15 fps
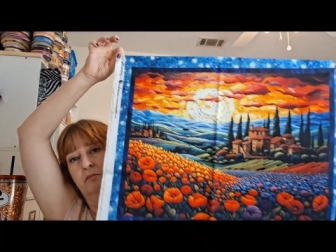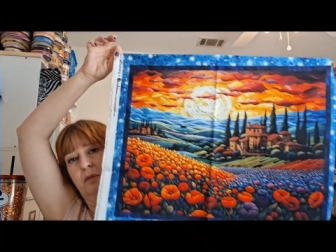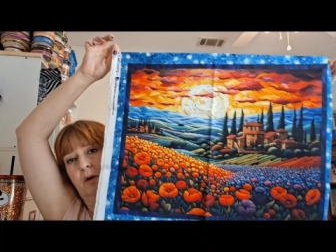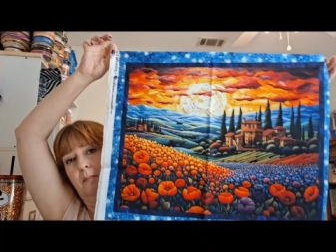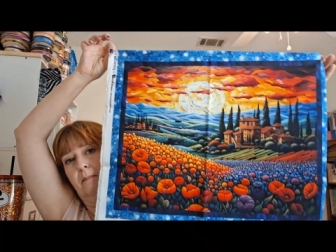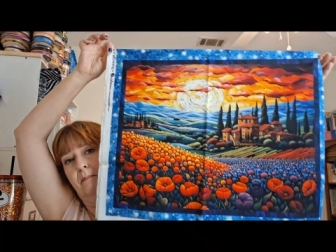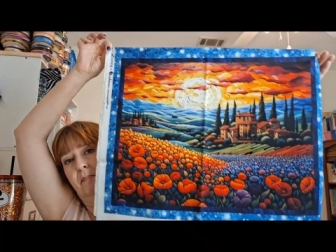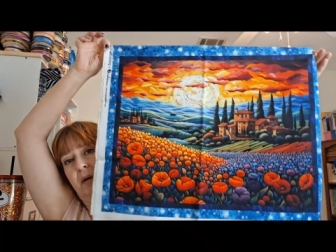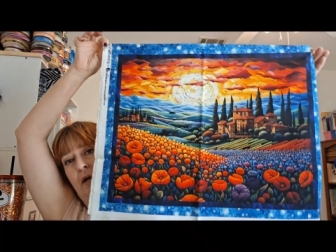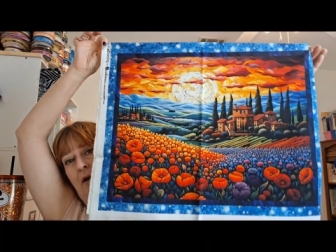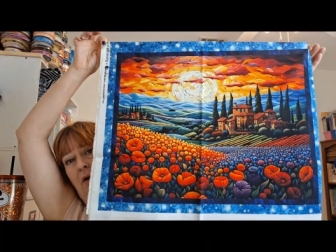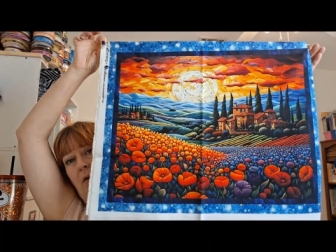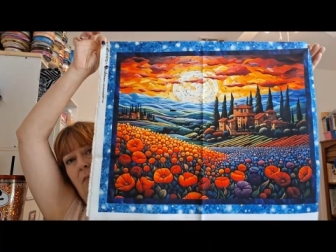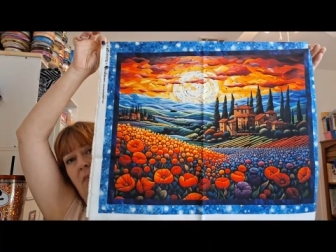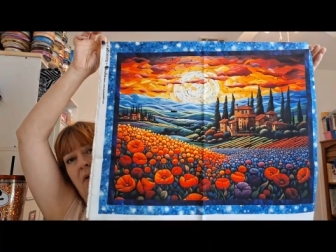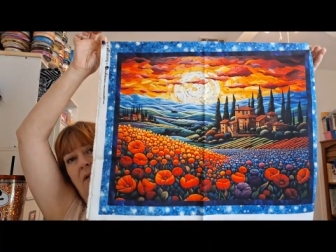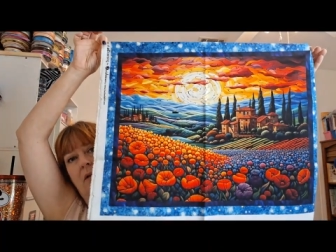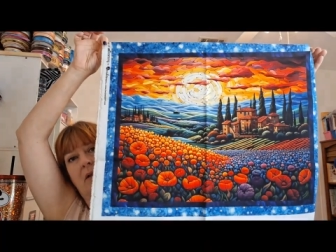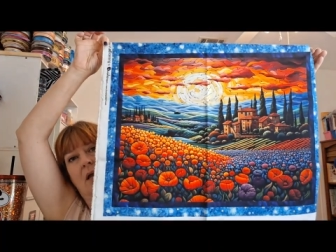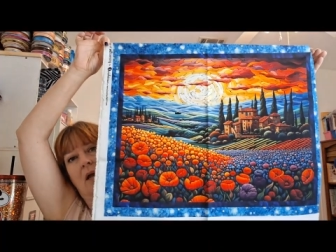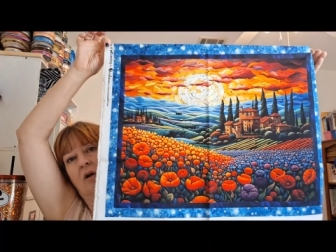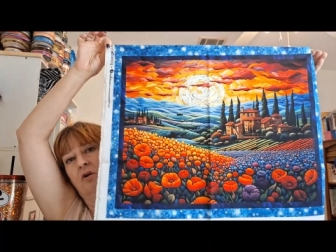They're bigger, but
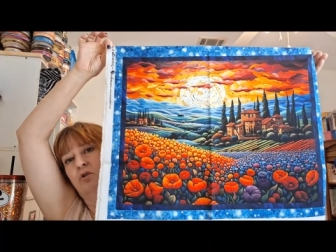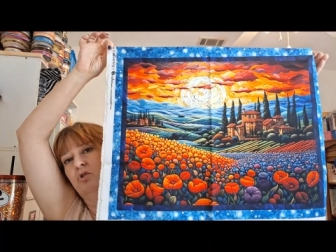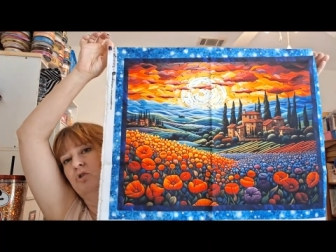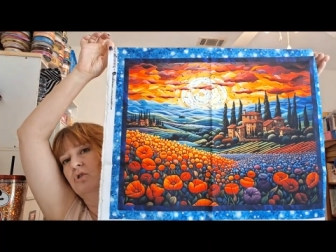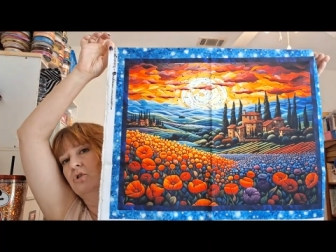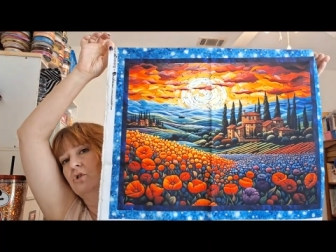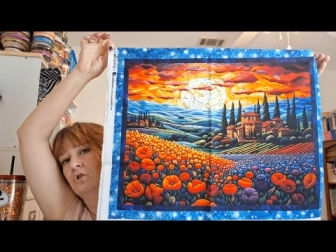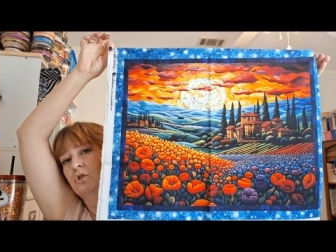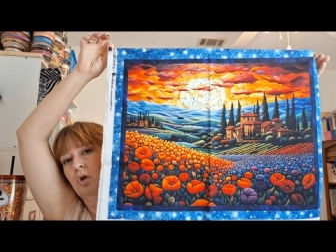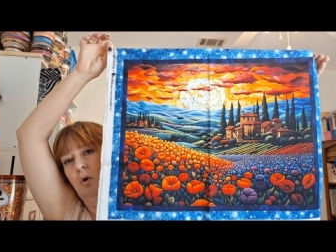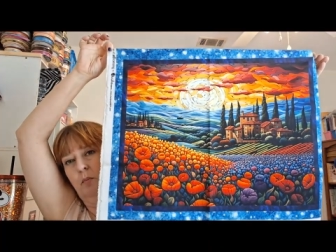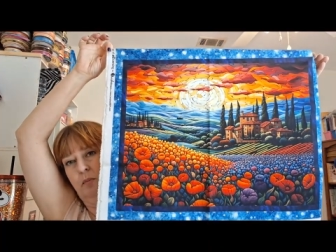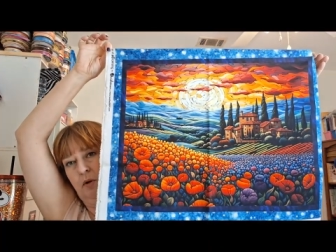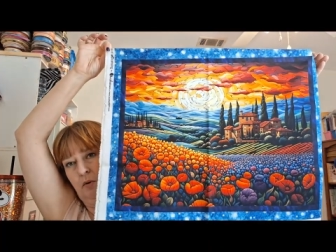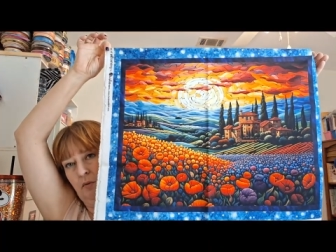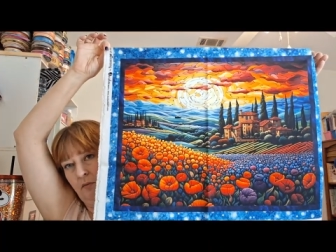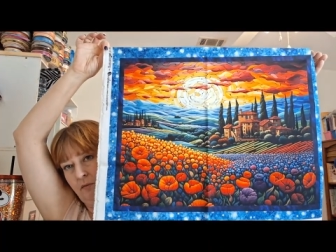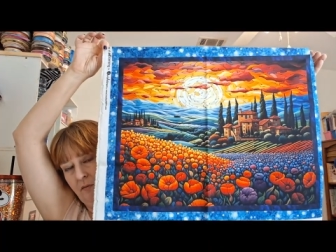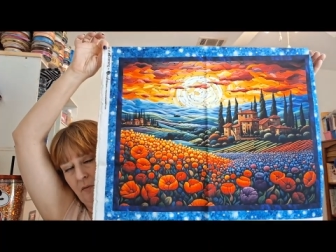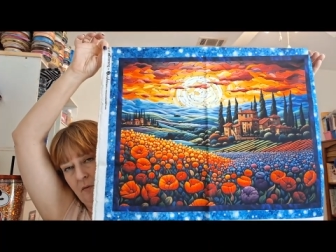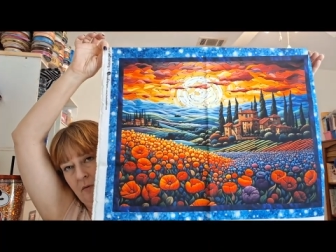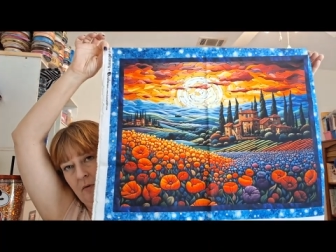they are so
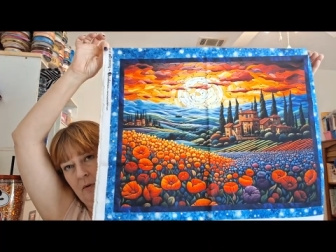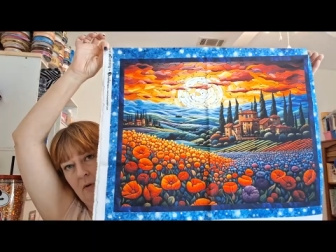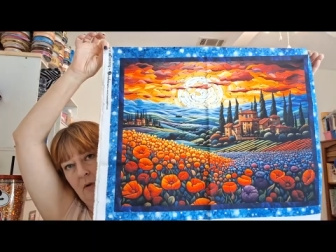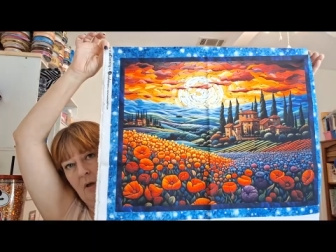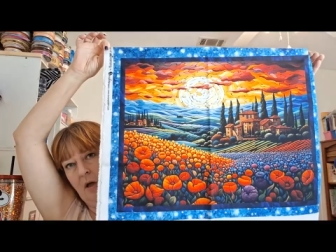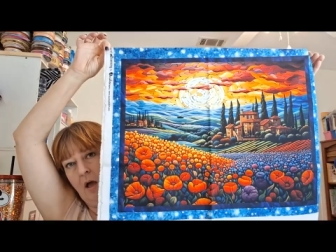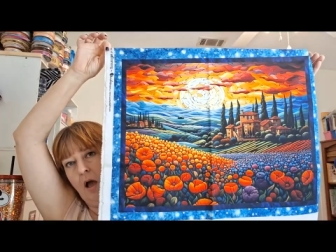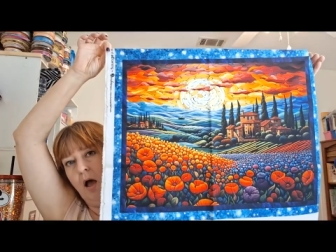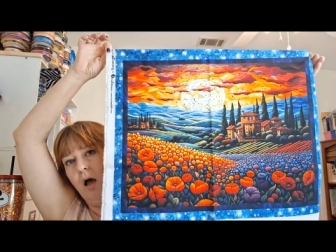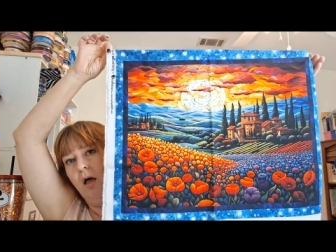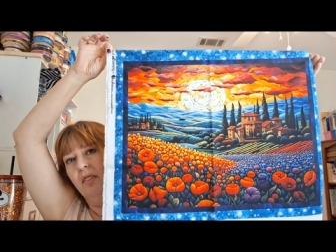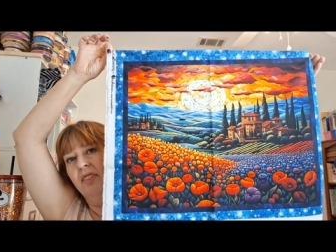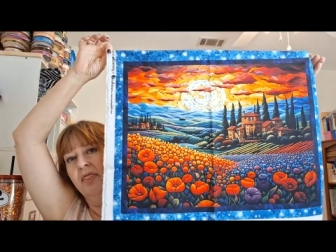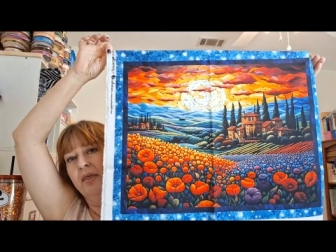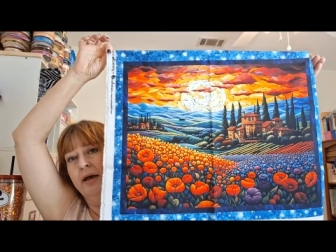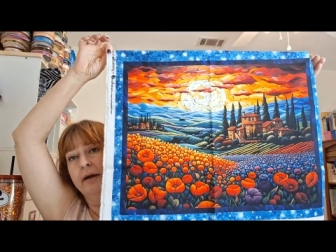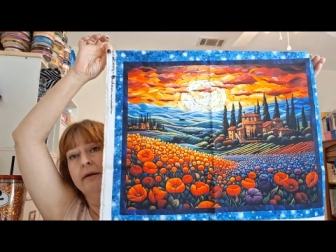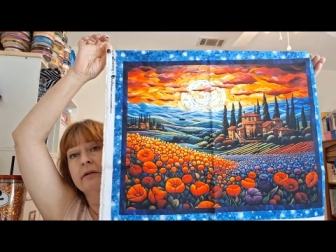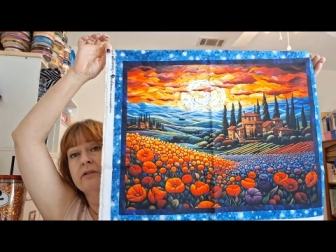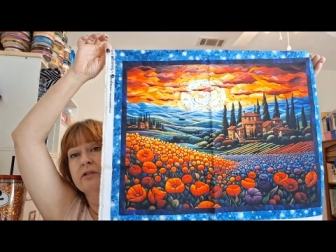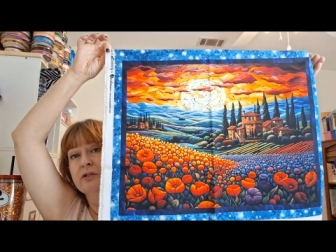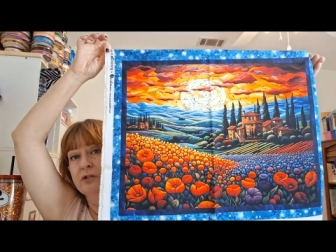beautiful. That
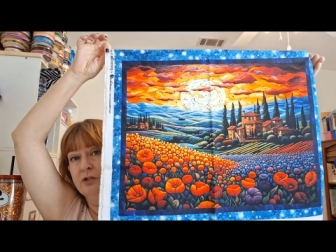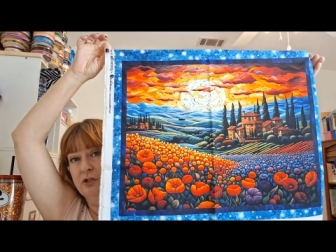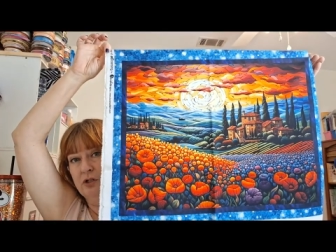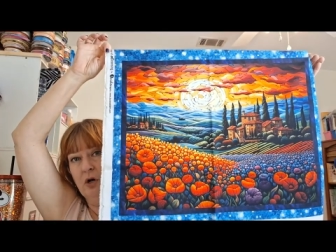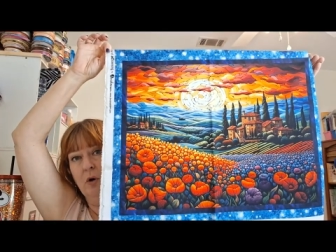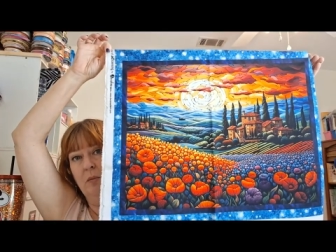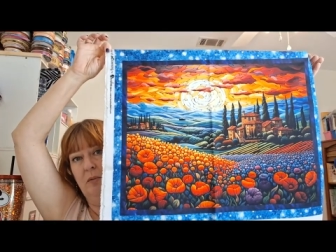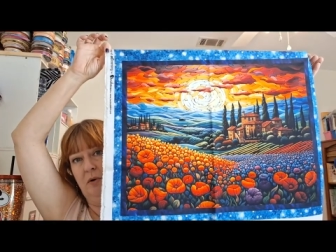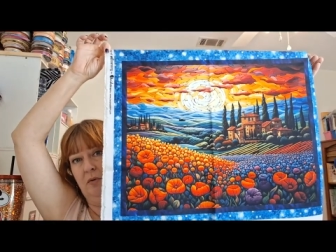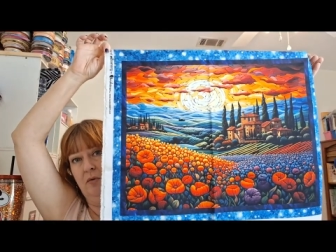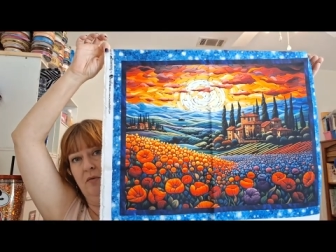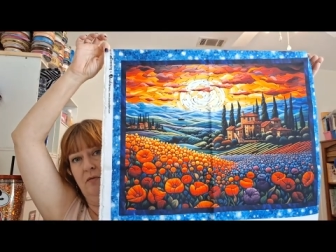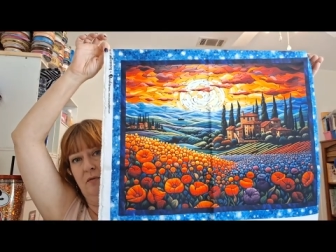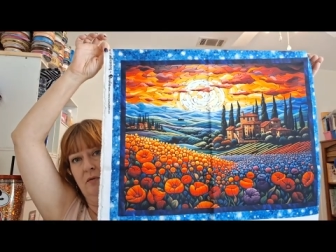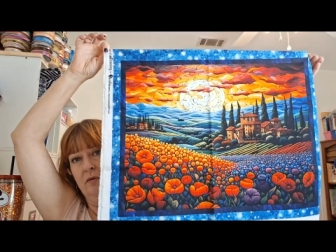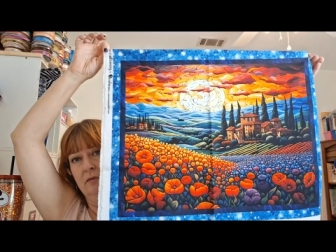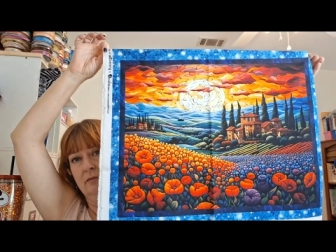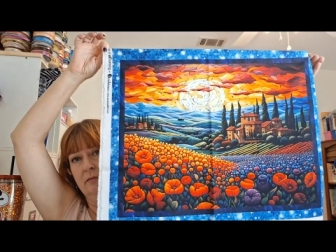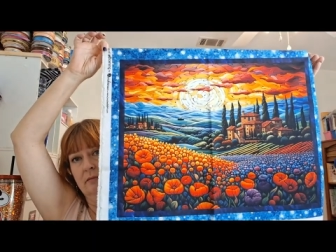is so beautiful.